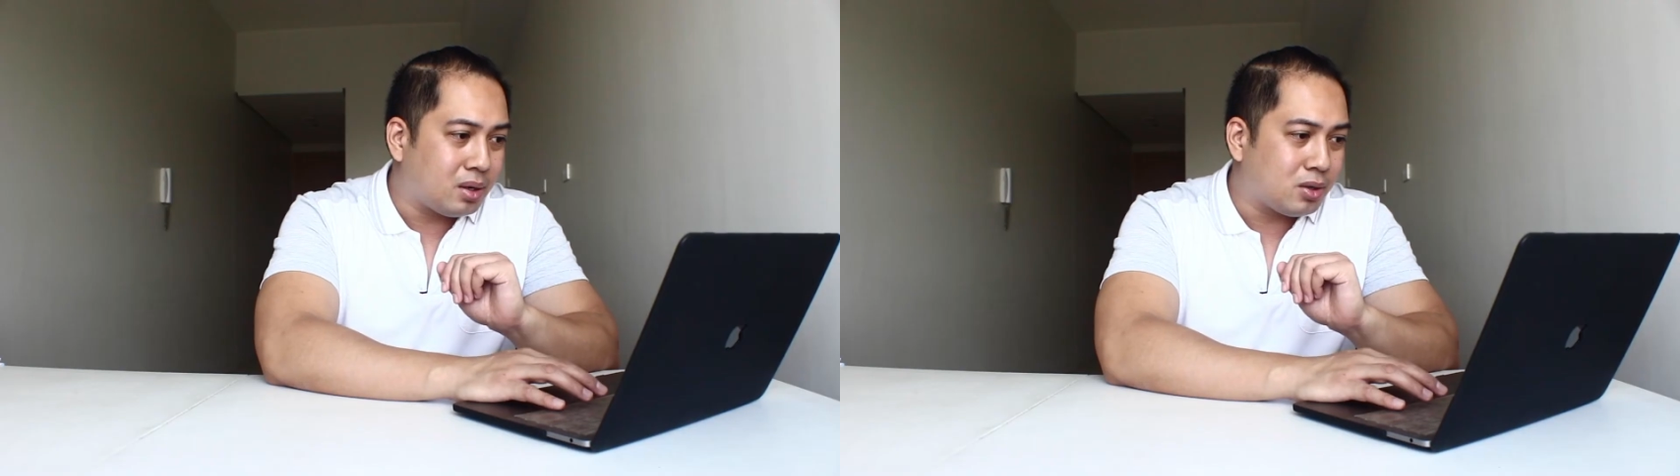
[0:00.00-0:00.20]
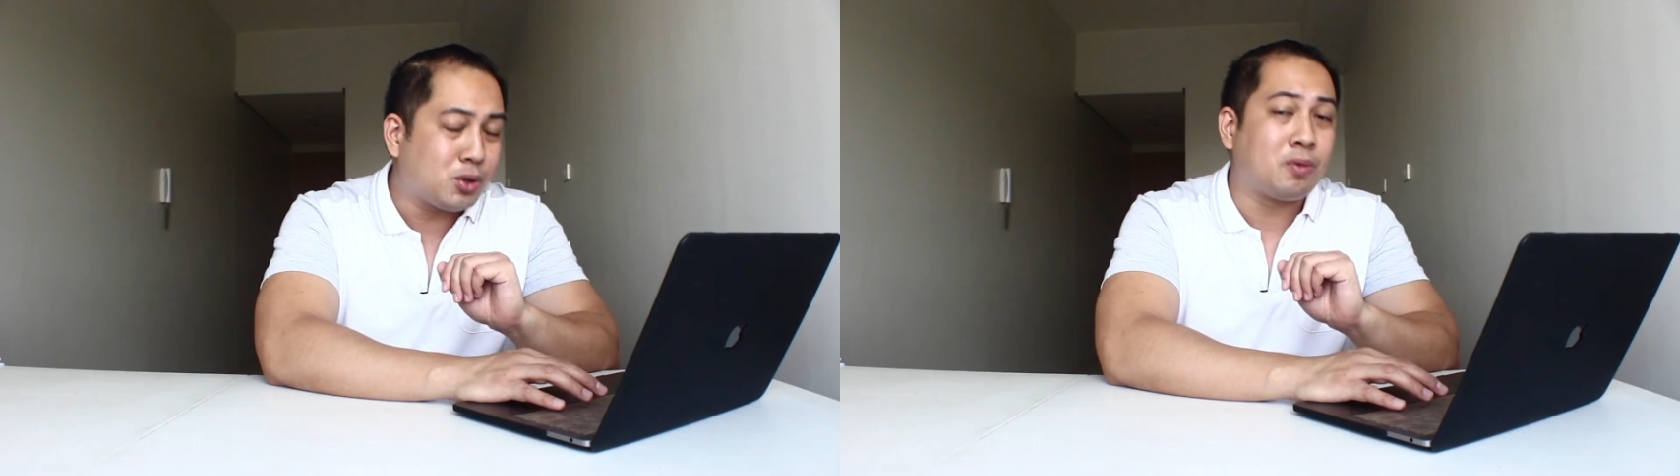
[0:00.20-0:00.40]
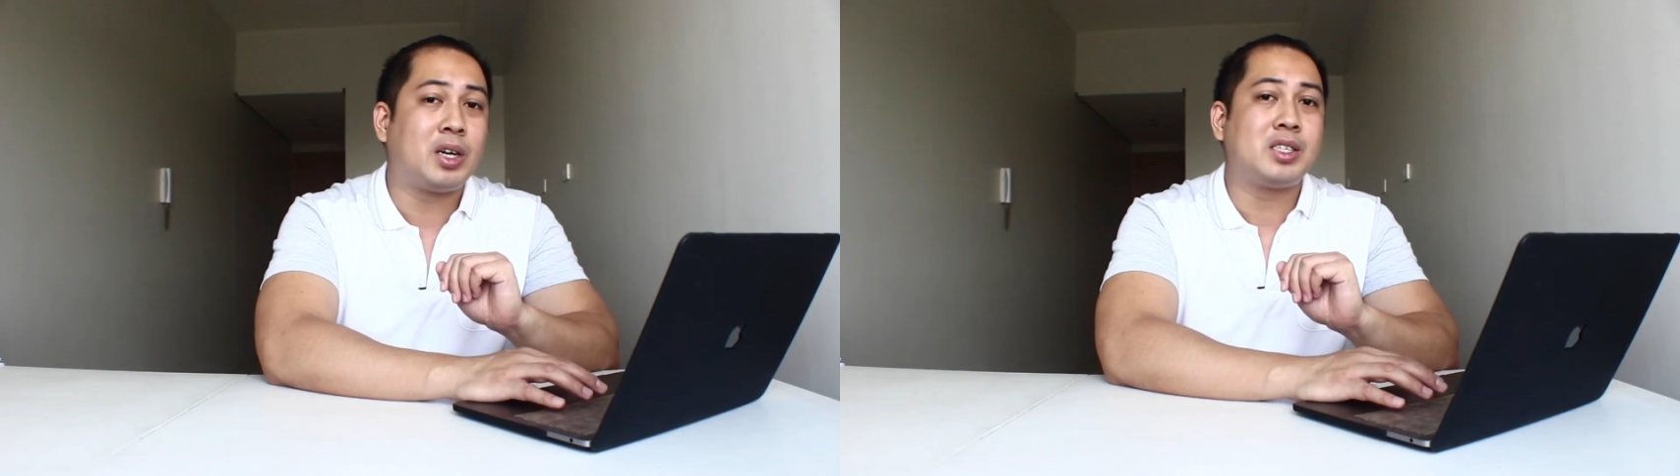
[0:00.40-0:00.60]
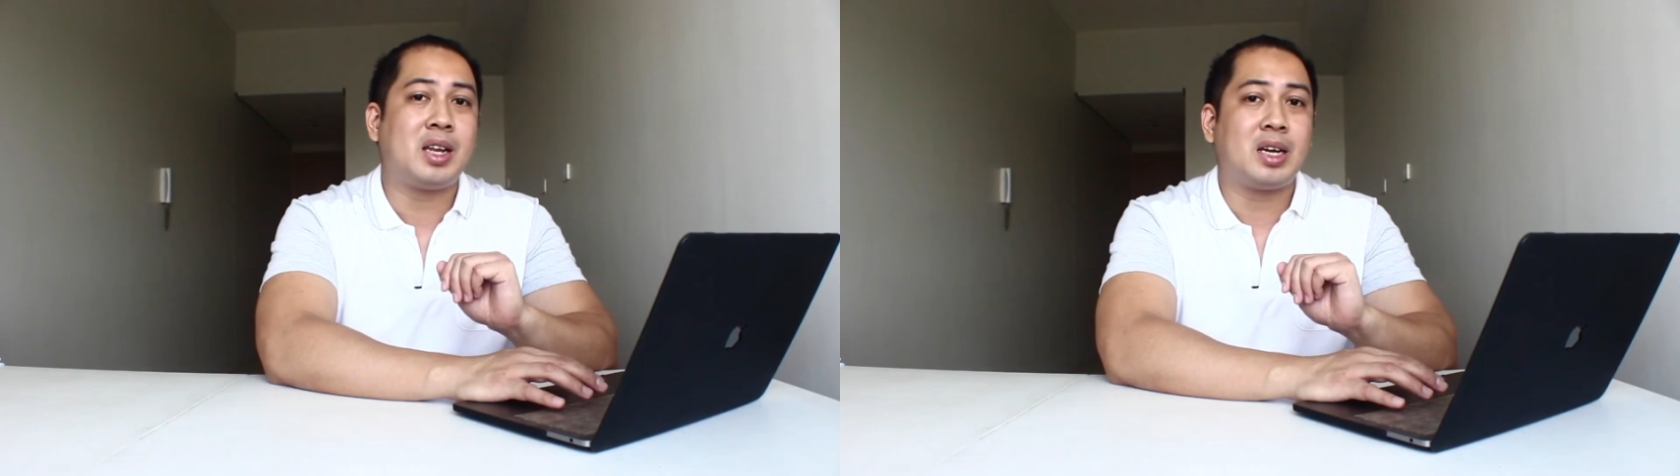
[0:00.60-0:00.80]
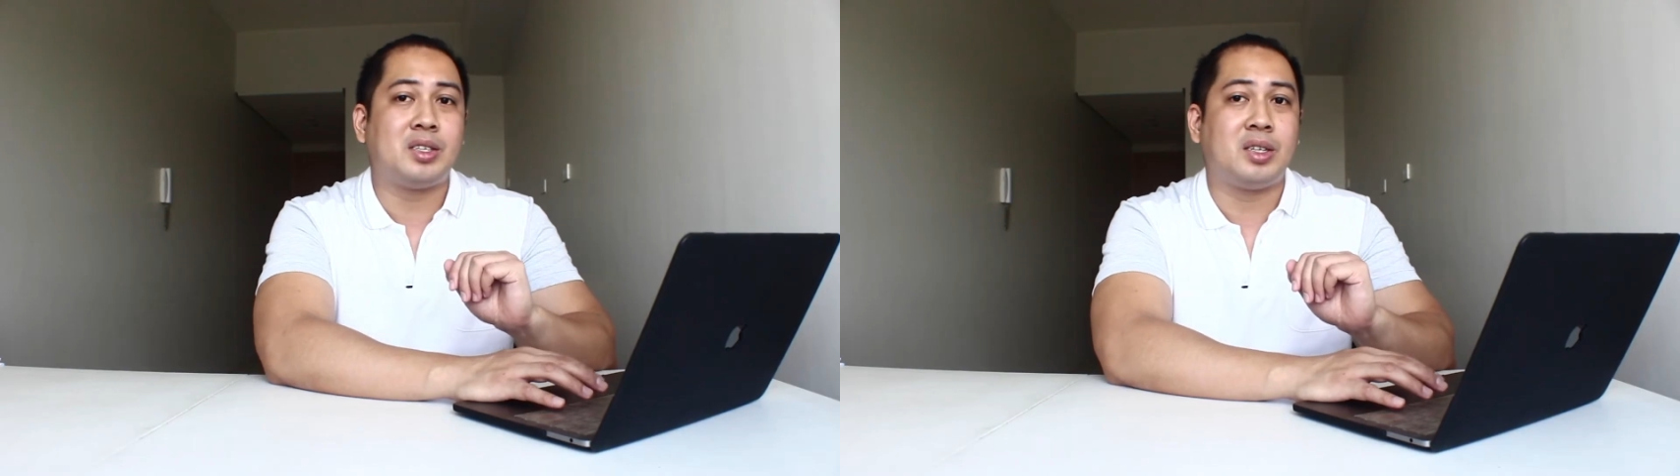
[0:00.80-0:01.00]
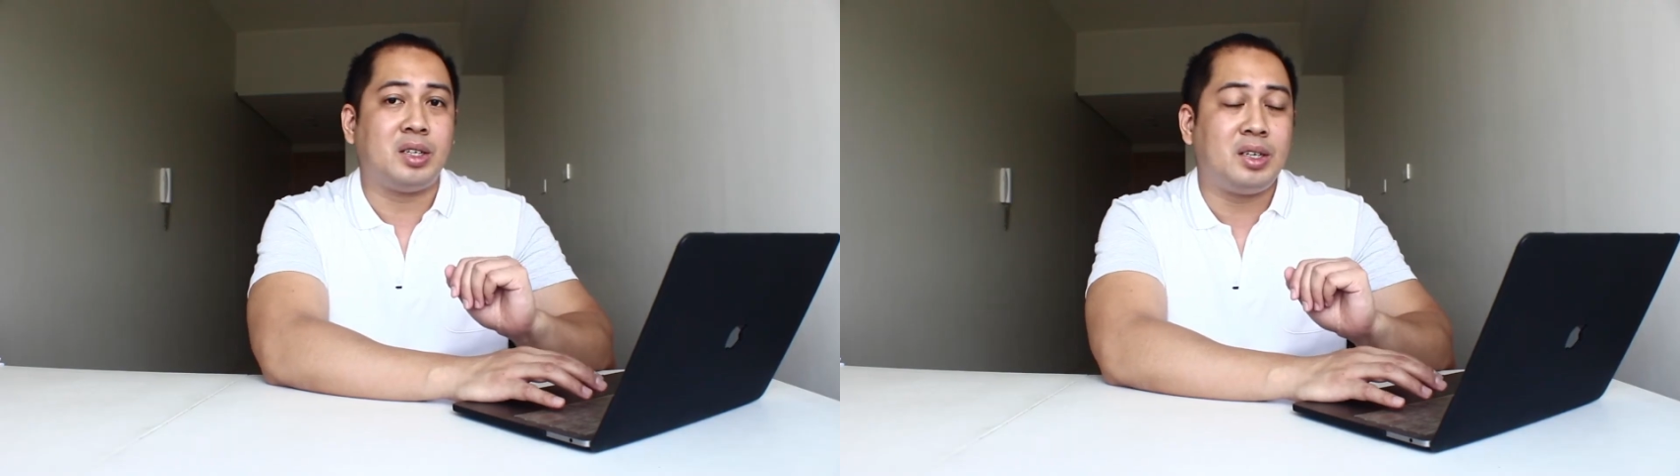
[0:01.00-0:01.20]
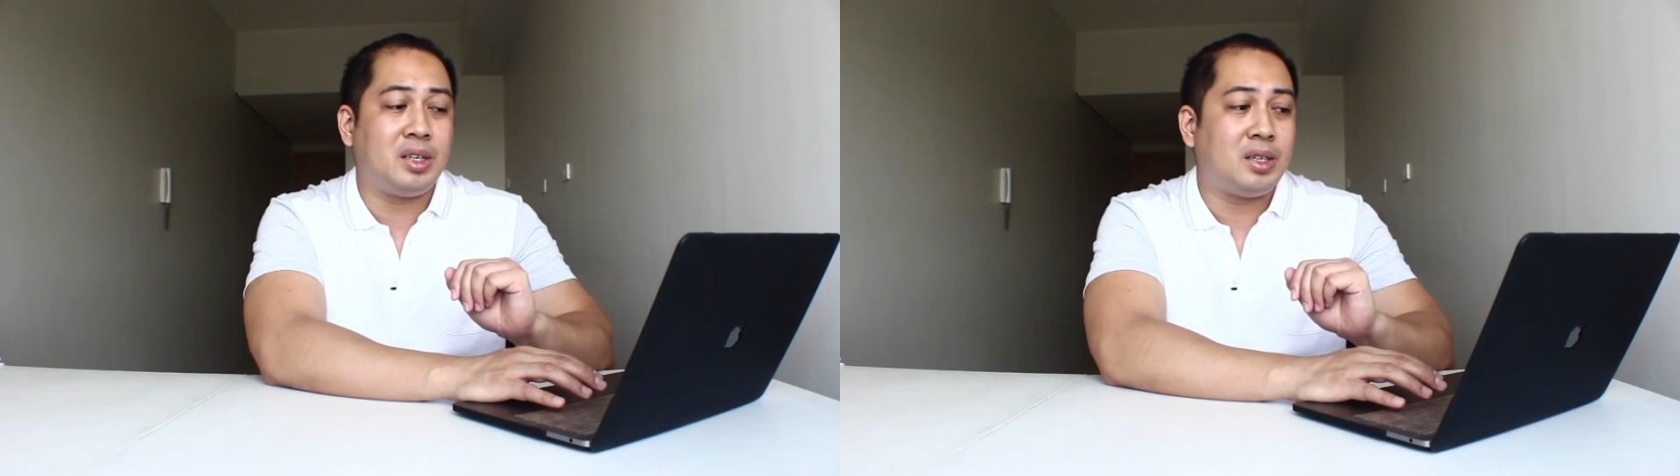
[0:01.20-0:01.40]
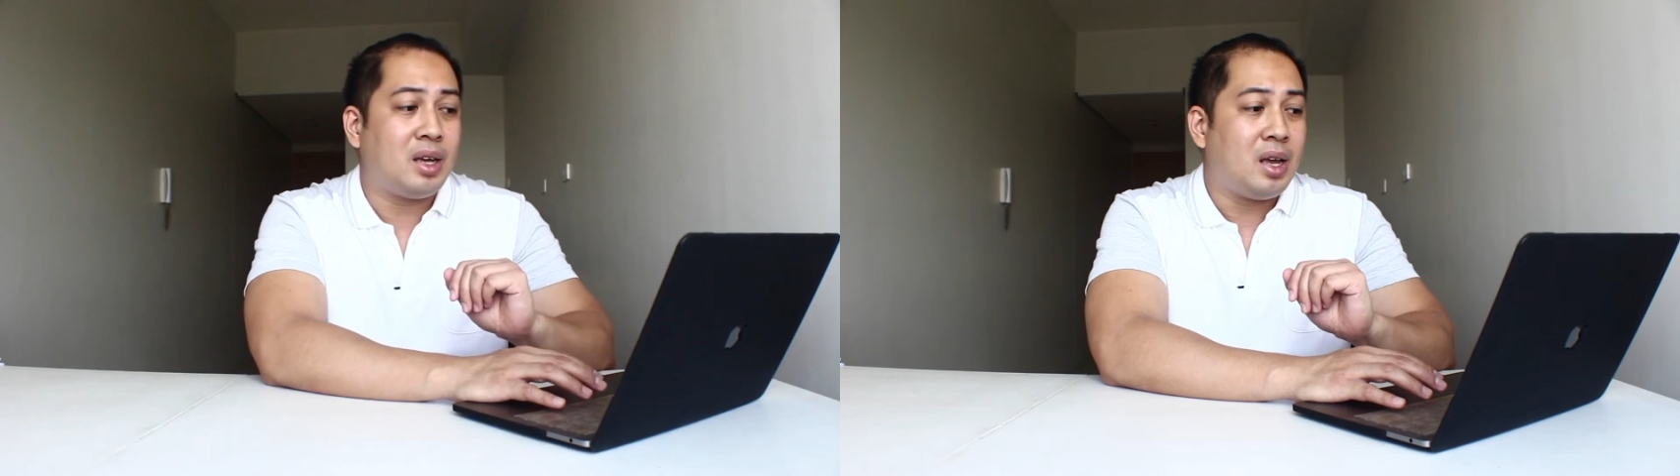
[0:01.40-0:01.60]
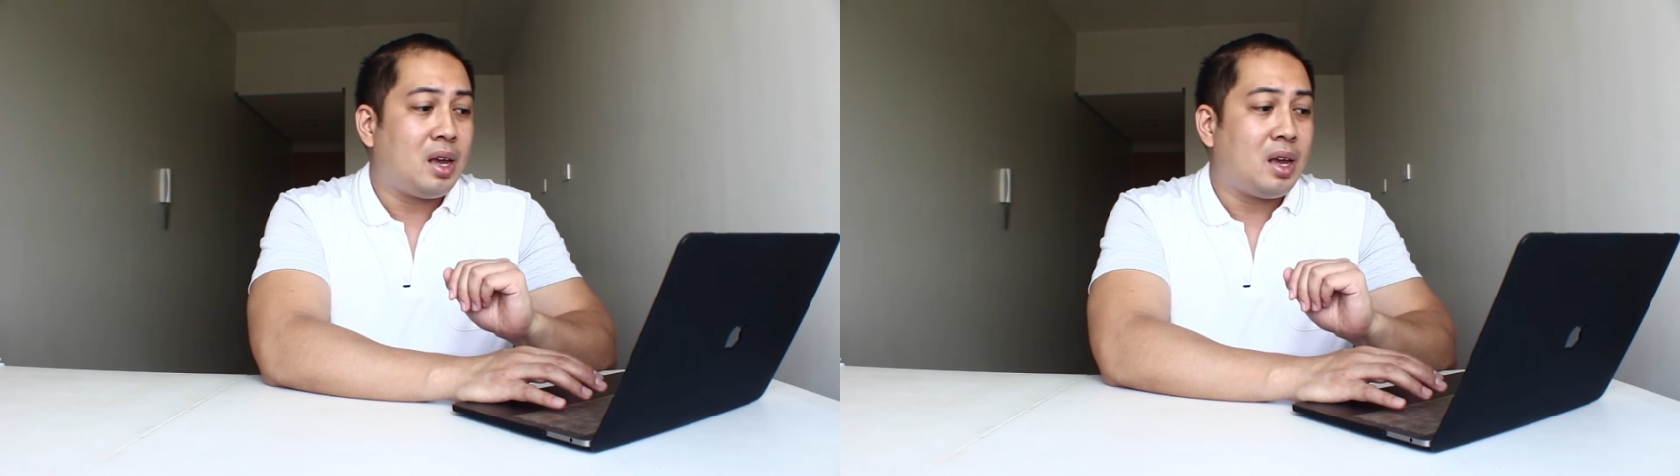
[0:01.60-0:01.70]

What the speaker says: So far, Slack is the leading